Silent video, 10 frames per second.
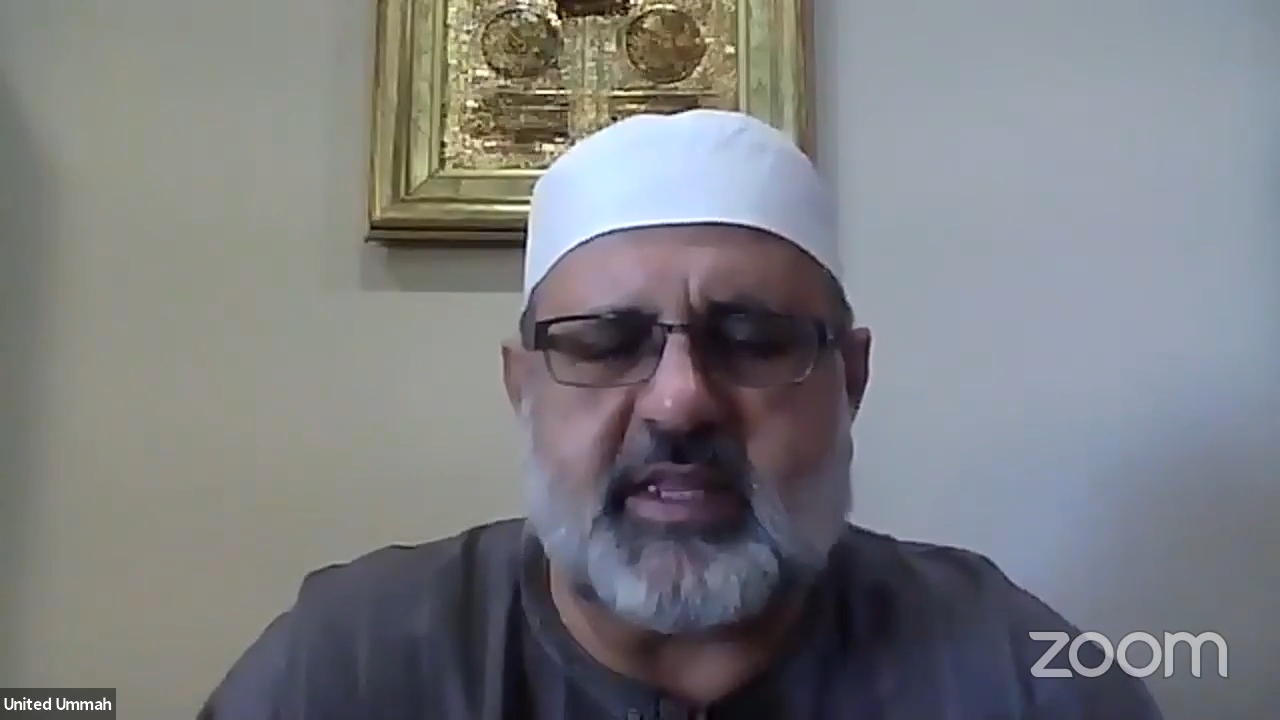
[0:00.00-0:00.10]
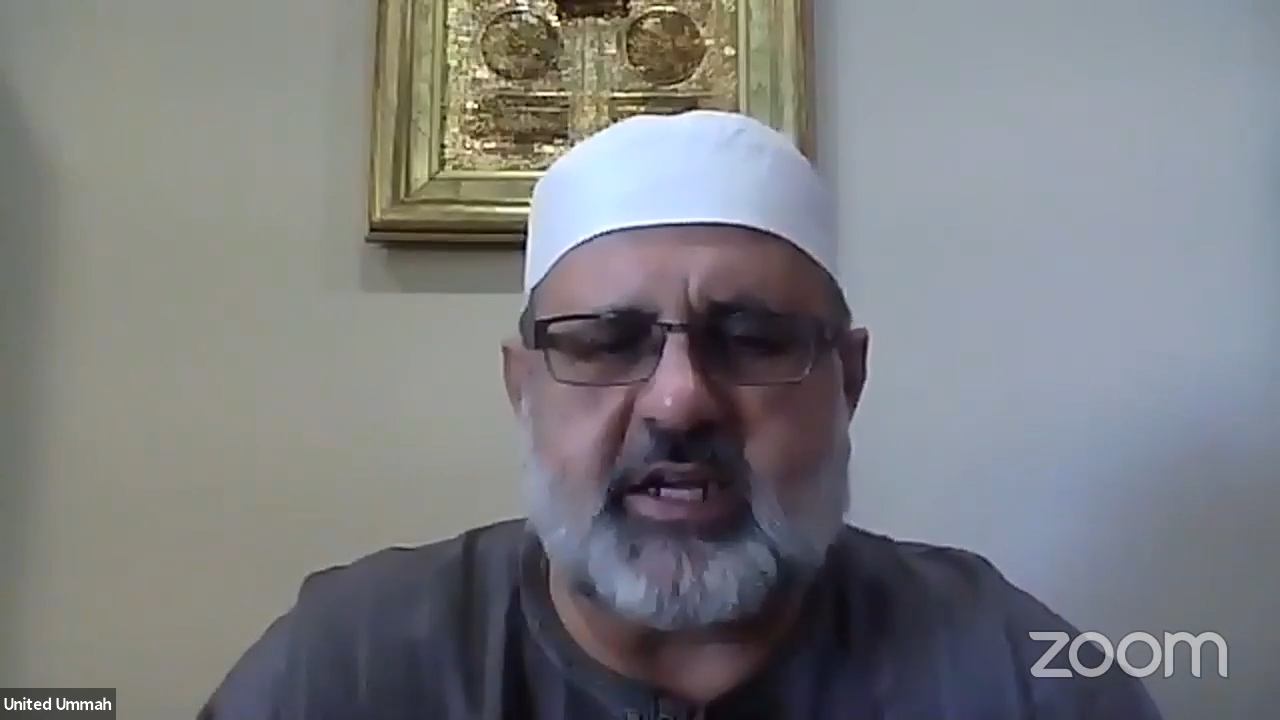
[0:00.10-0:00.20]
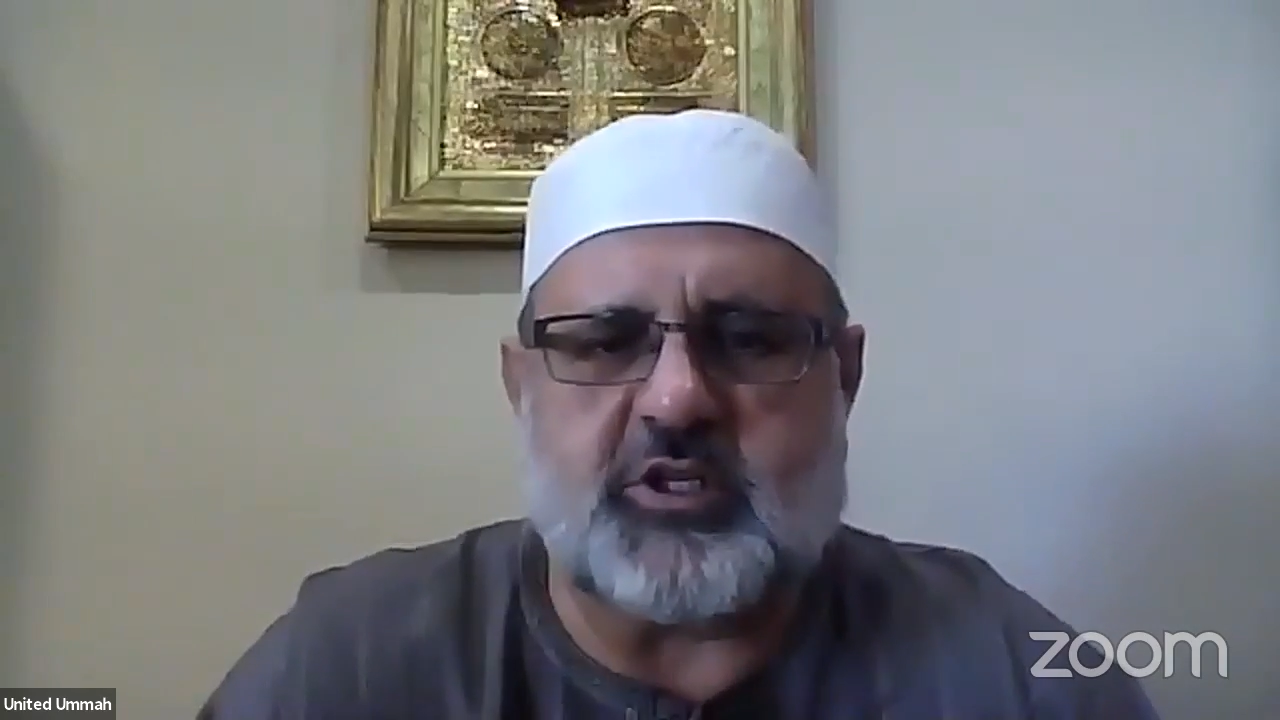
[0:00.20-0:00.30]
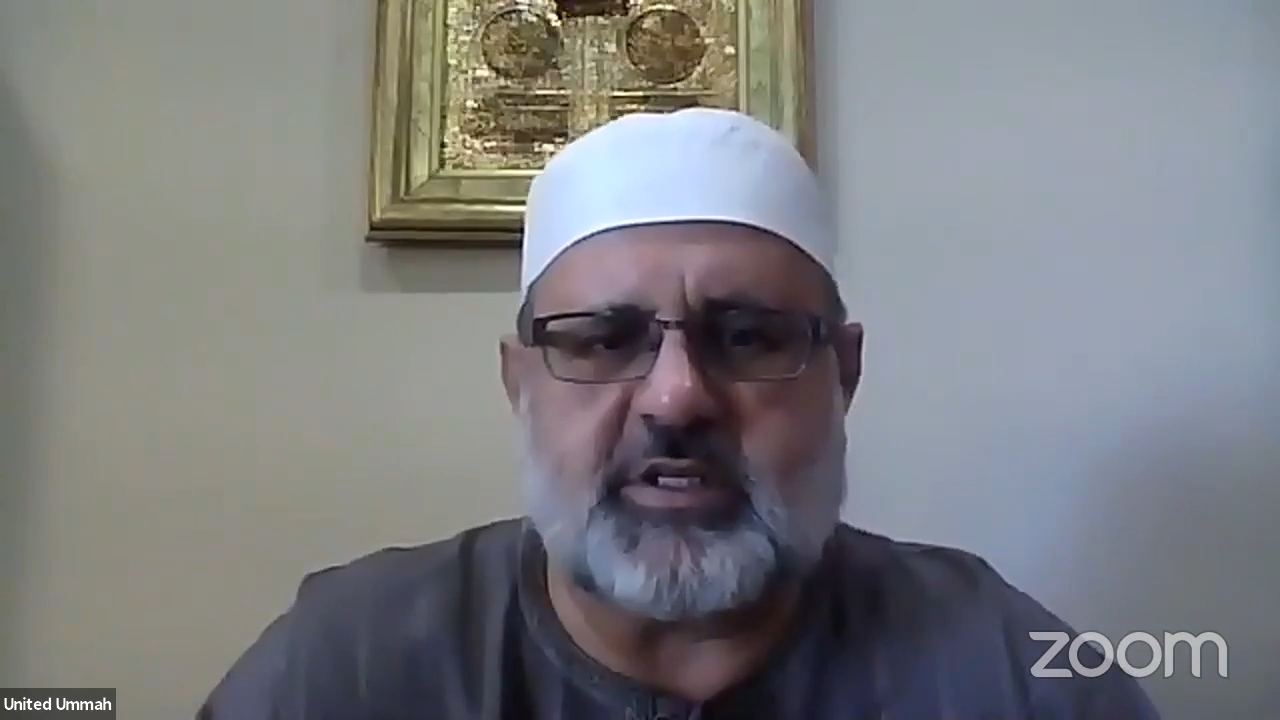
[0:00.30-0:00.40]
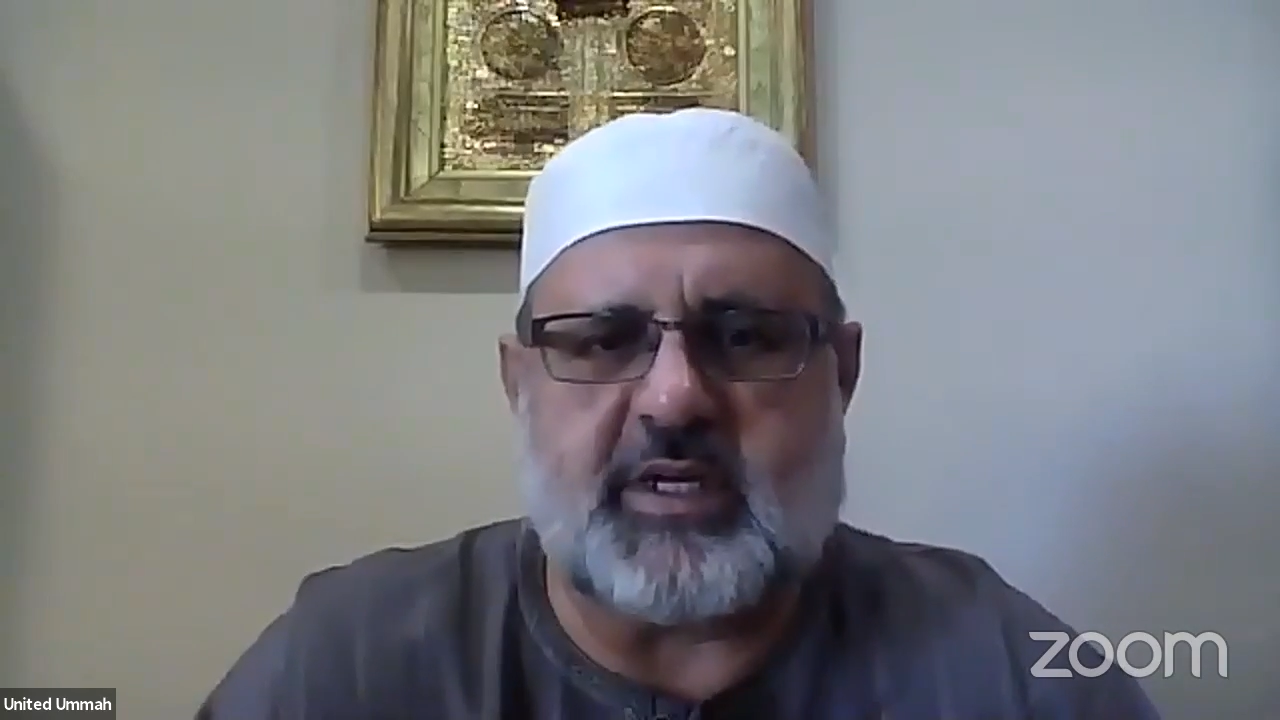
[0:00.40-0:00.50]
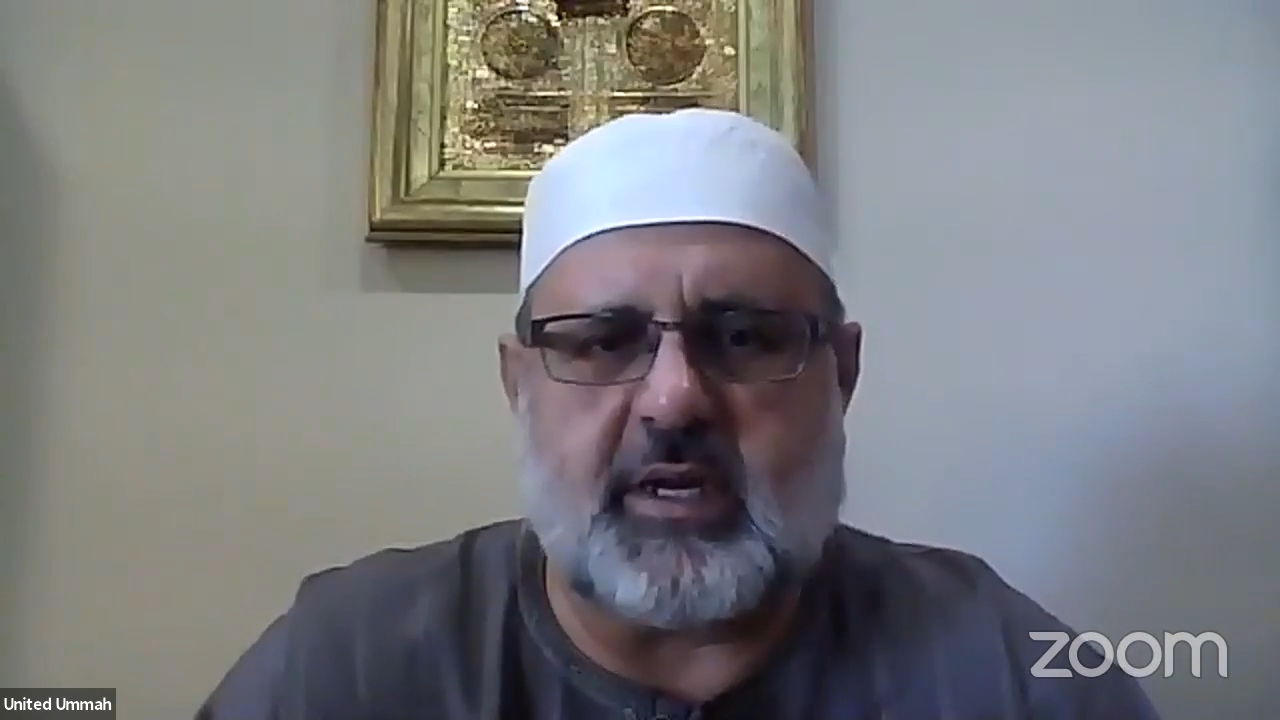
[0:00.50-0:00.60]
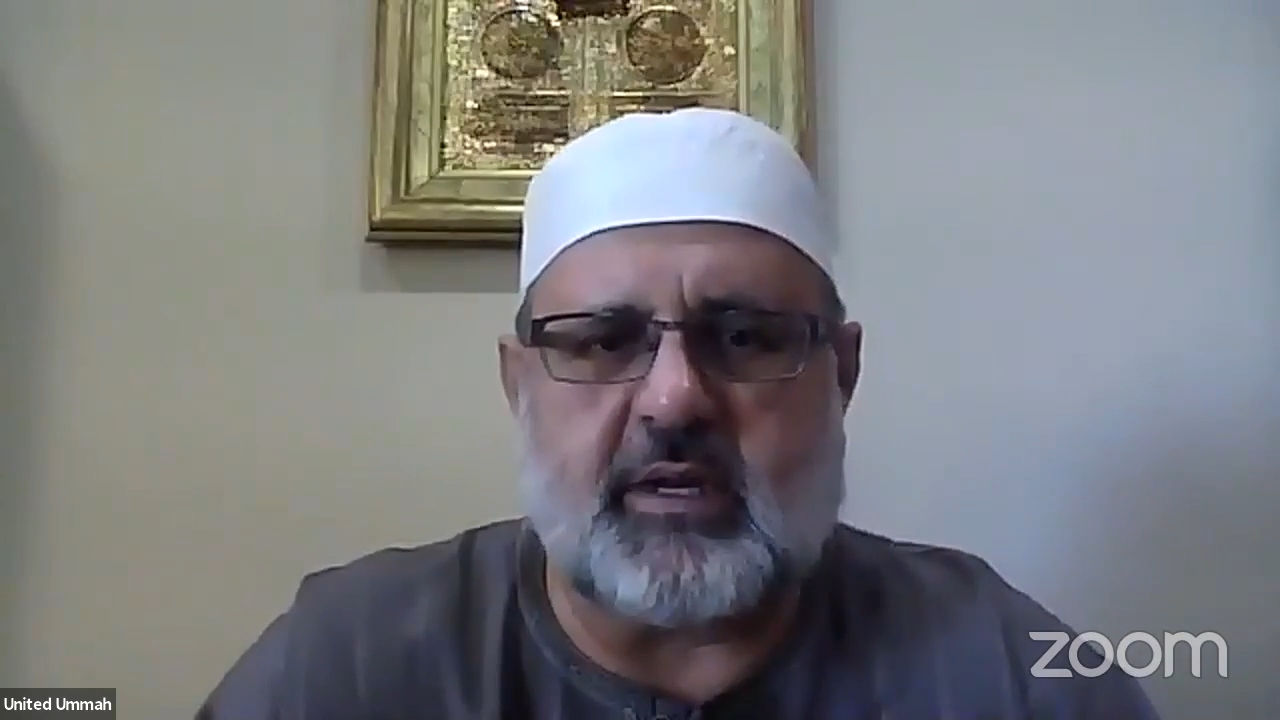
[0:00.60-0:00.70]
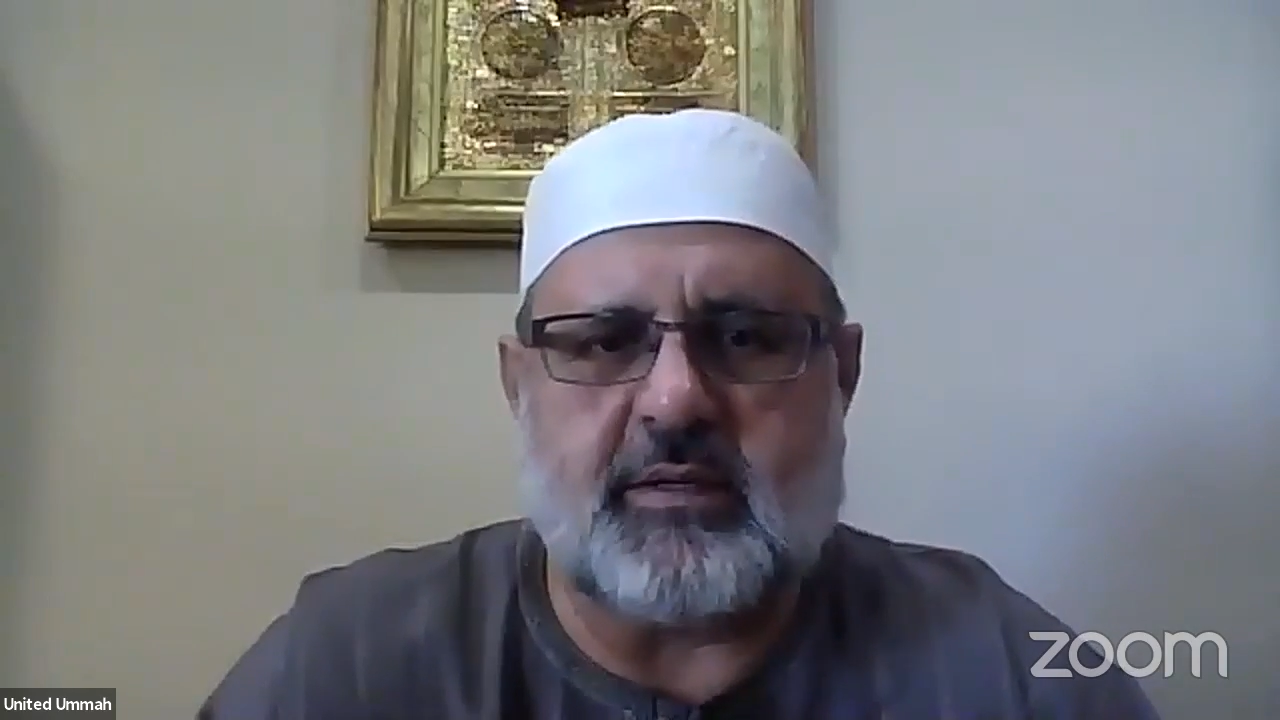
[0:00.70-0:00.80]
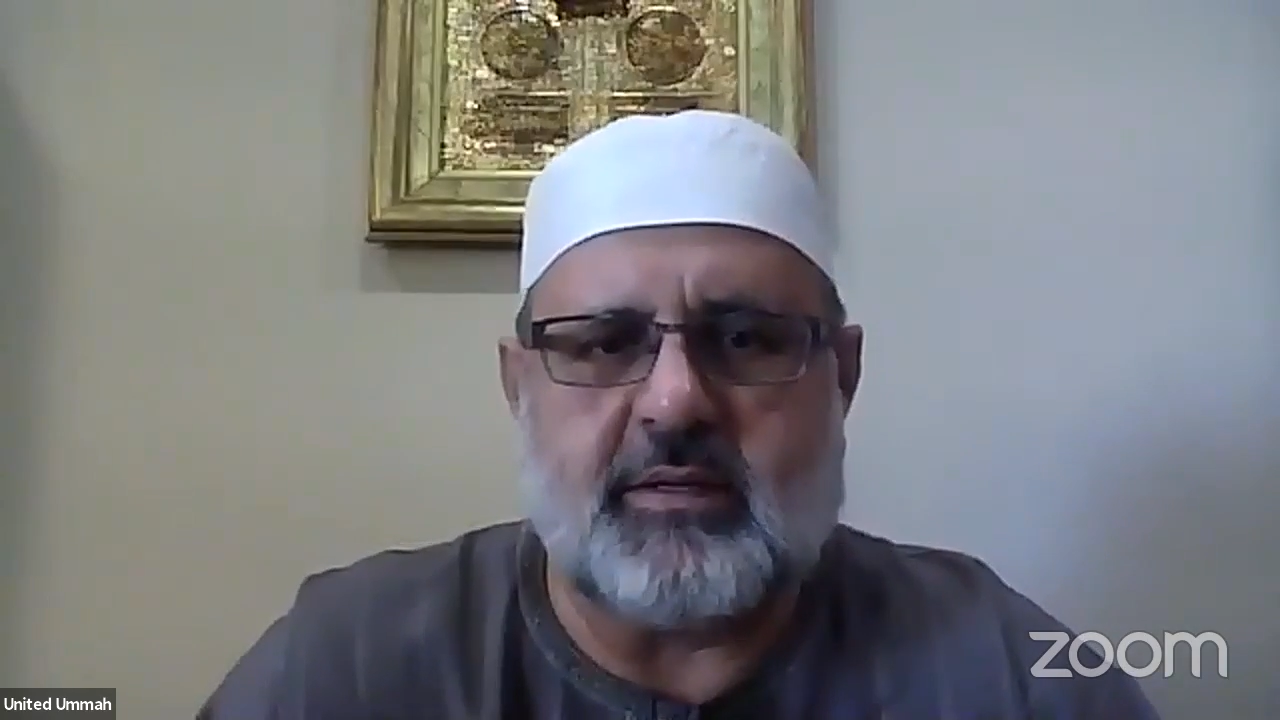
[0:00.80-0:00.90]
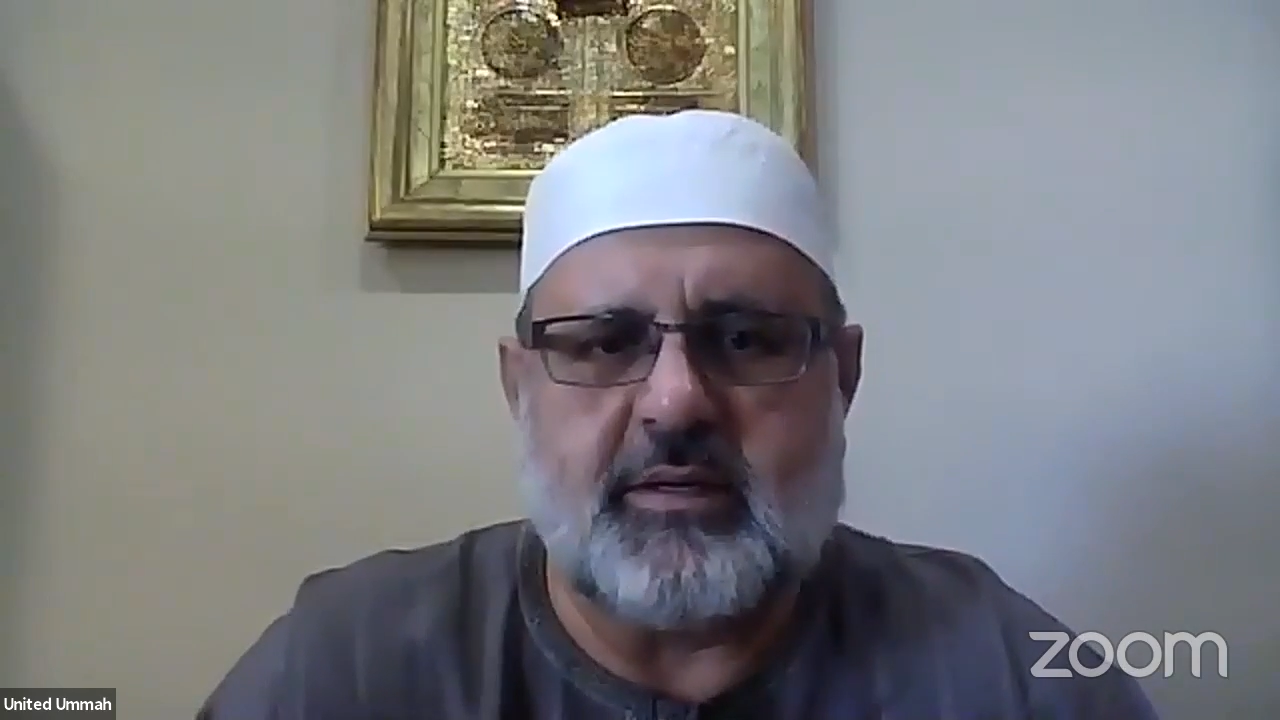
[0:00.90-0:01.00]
that she's in,